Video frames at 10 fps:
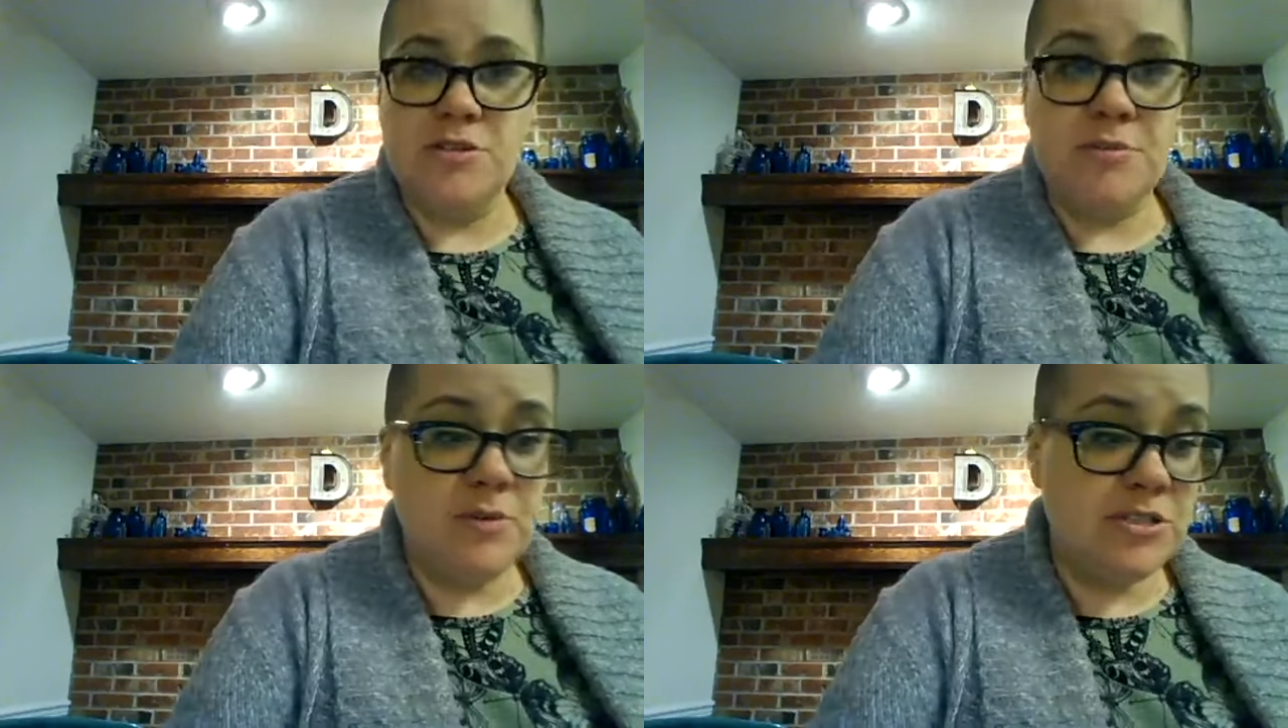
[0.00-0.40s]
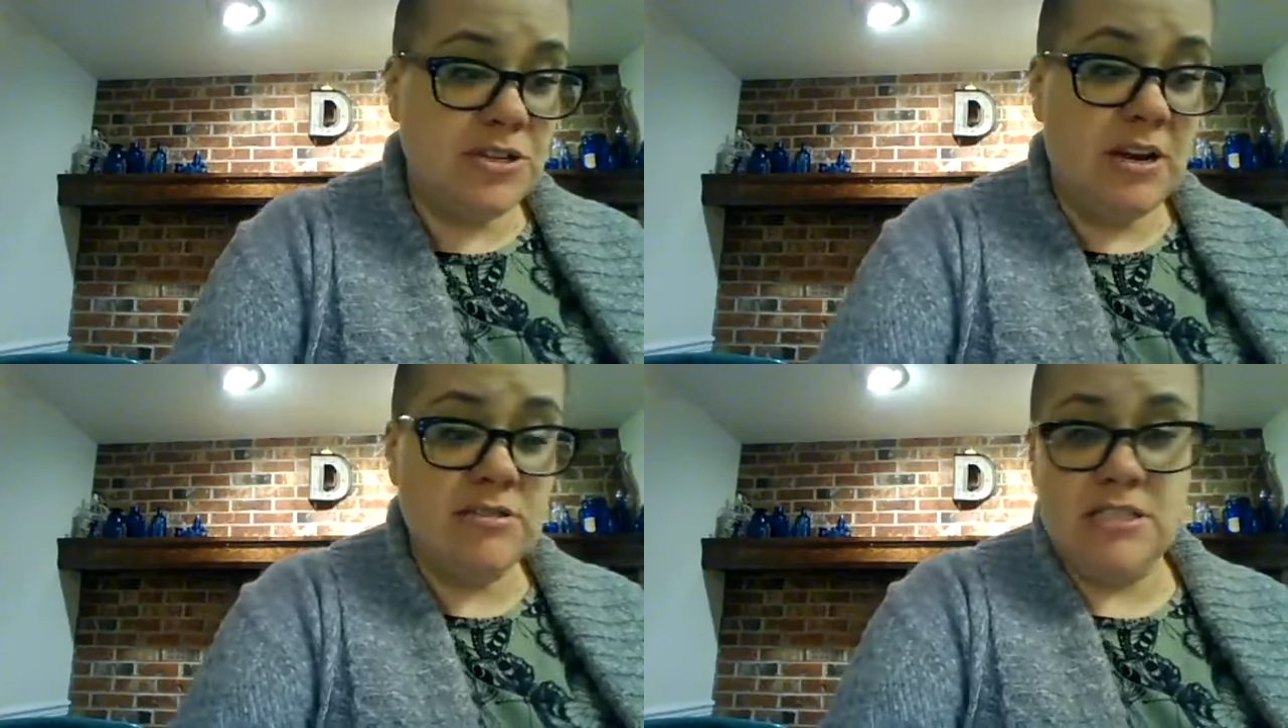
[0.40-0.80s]
but want
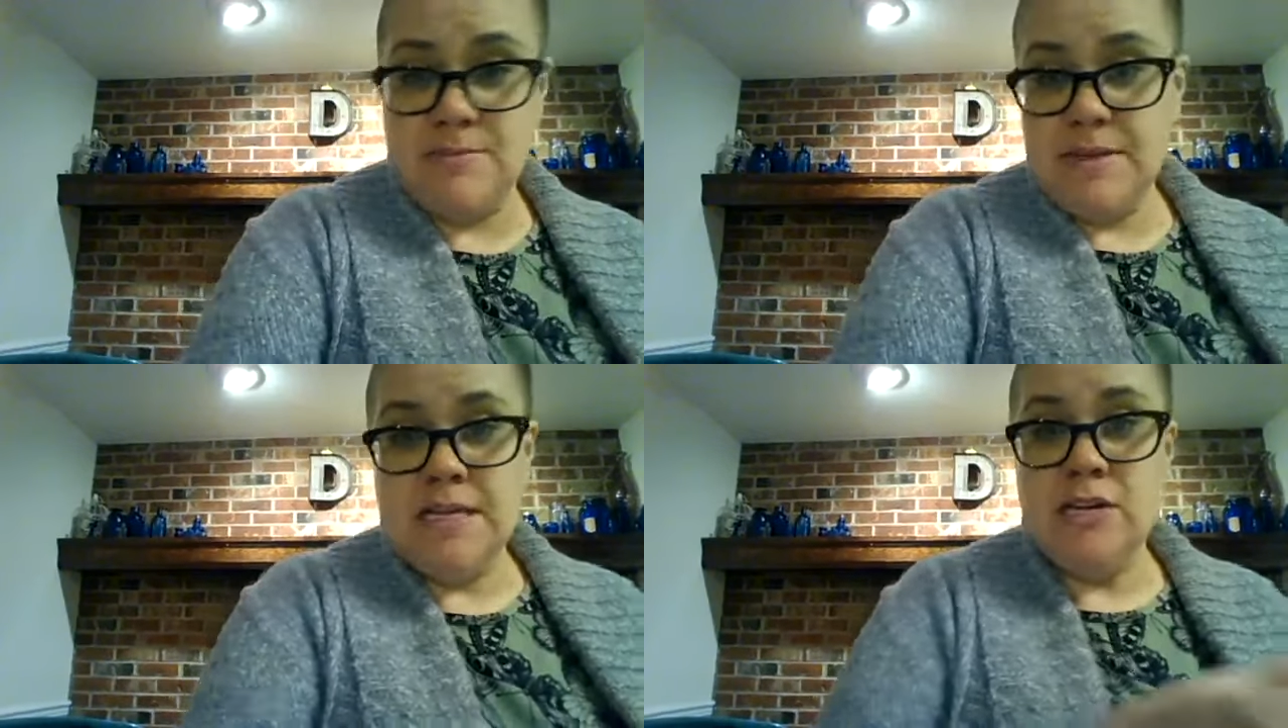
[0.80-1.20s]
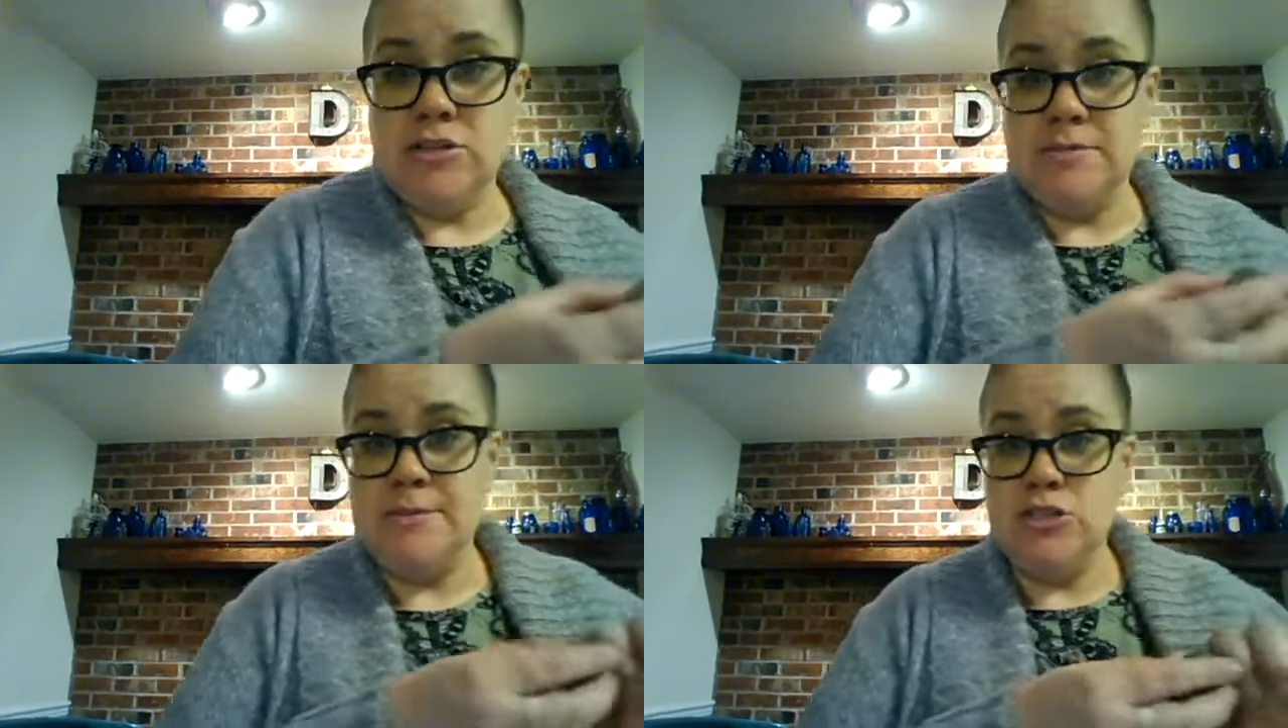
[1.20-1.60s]
your house to smell like
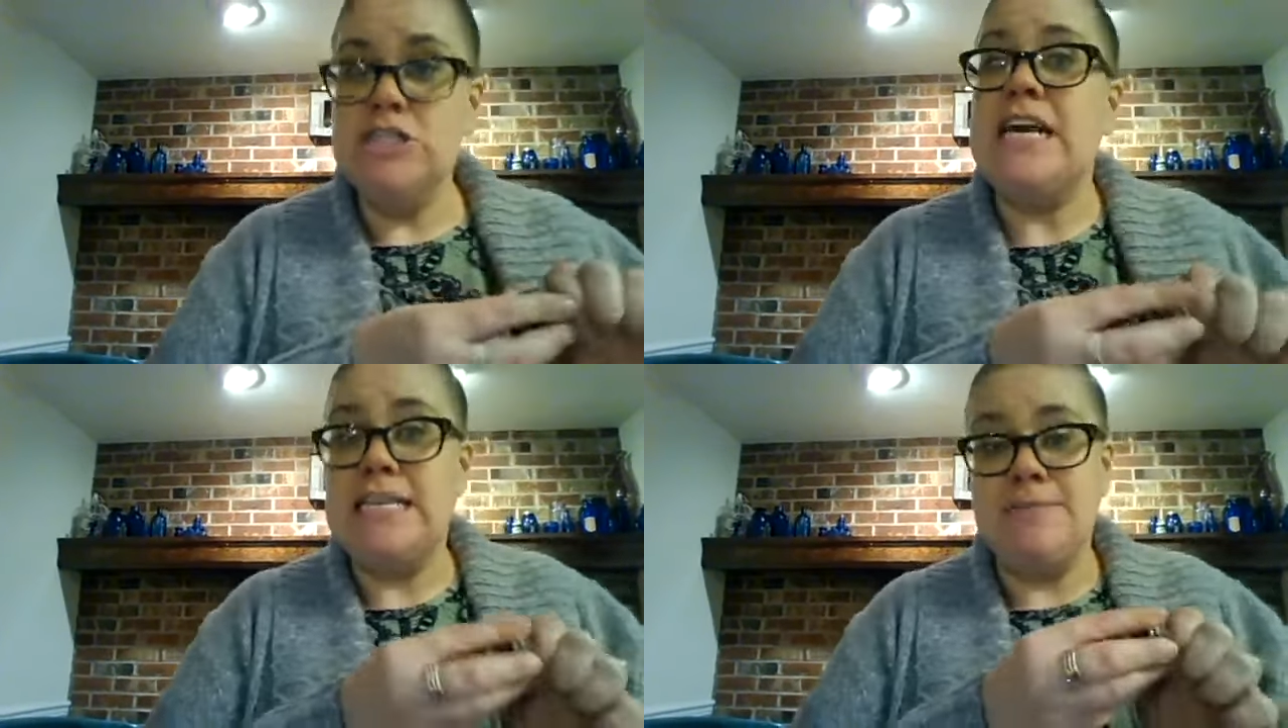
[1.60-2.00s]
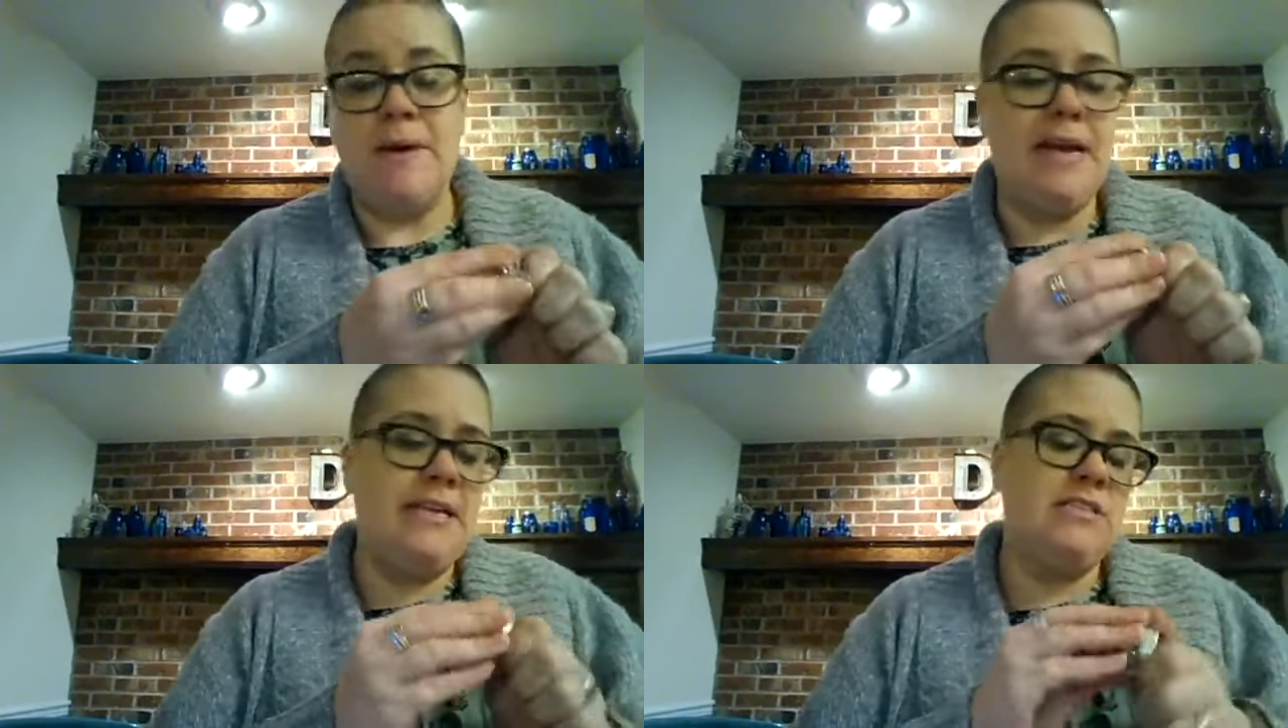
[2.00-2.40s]
Christmas tree, iced
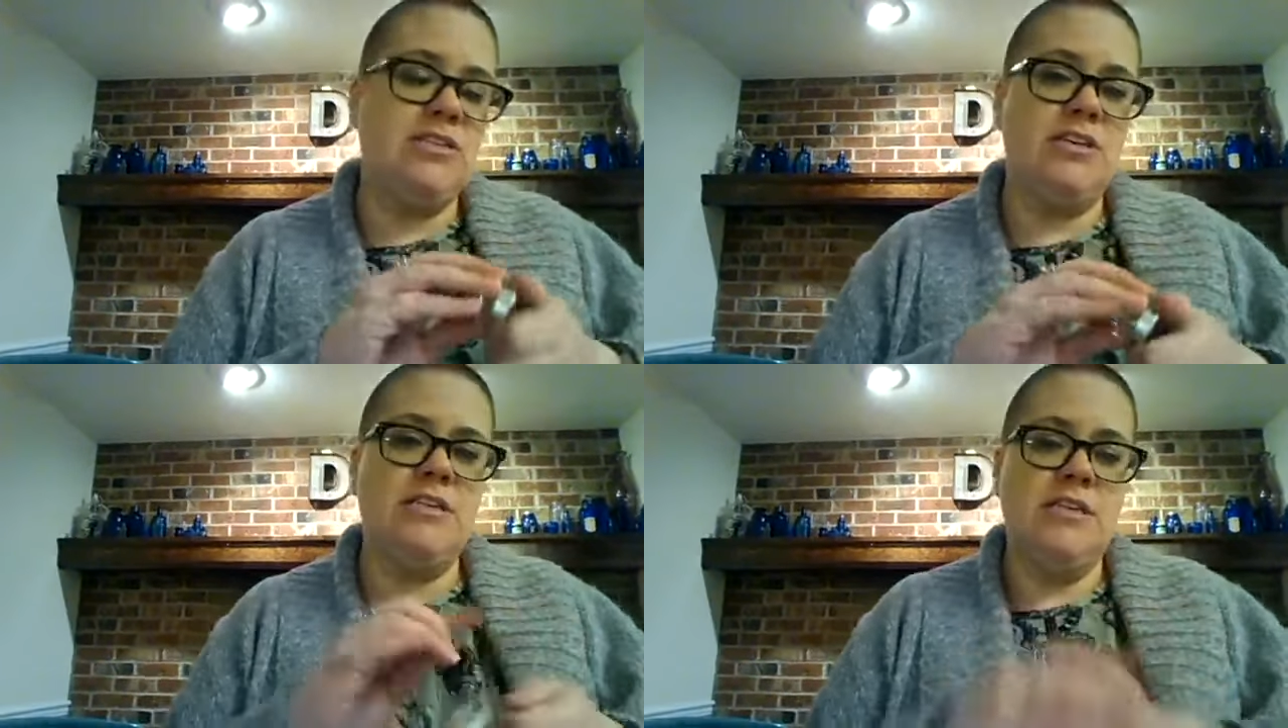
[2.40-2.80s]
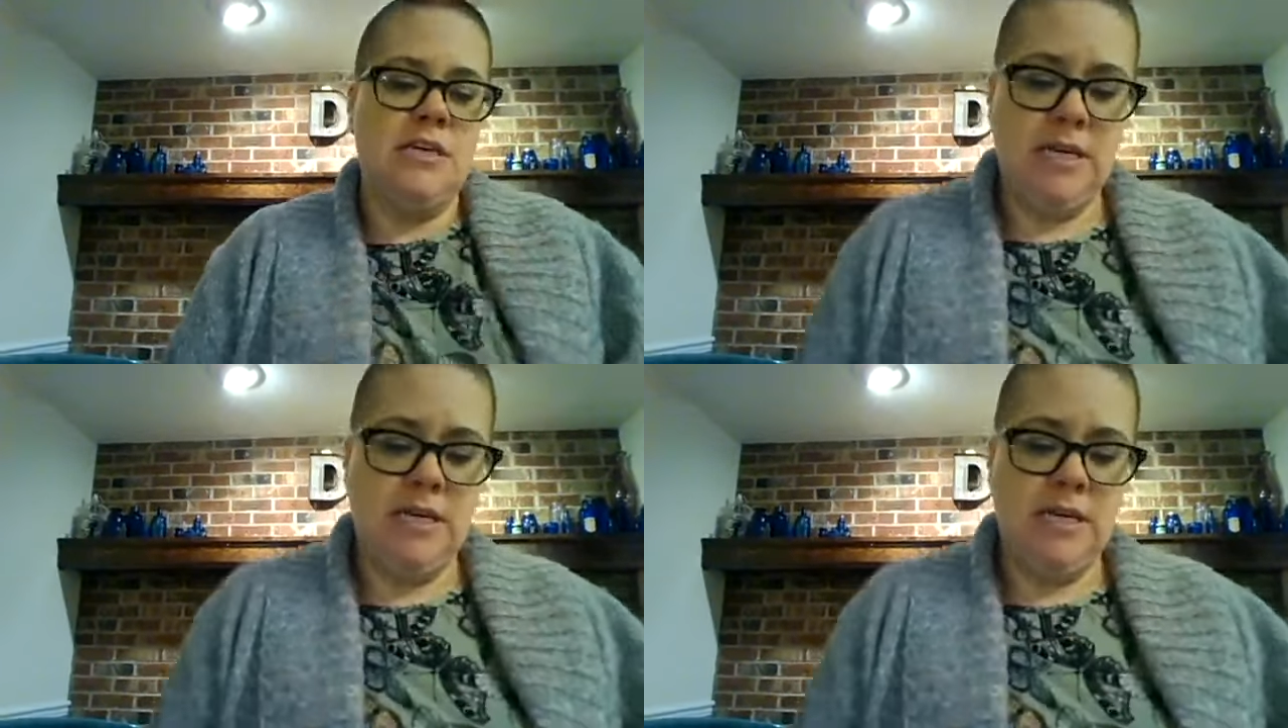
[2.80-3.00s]
pine is good.